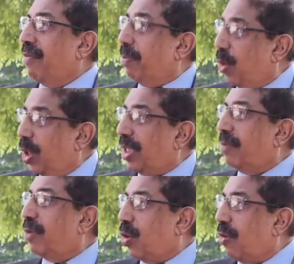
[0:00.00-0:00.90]
and we brought
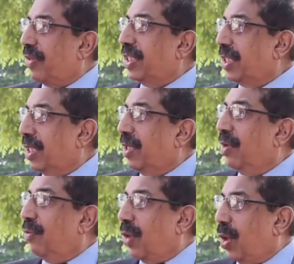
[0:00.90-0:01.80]
trophies
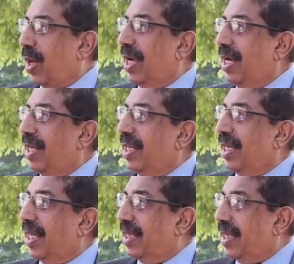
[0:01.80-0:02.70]
for Roy
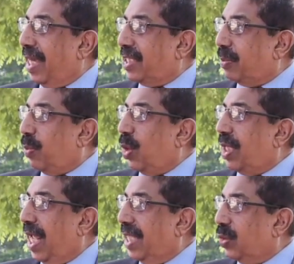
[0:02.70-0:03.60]
and that
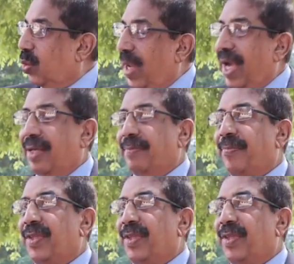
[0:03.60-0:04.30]
sport as well.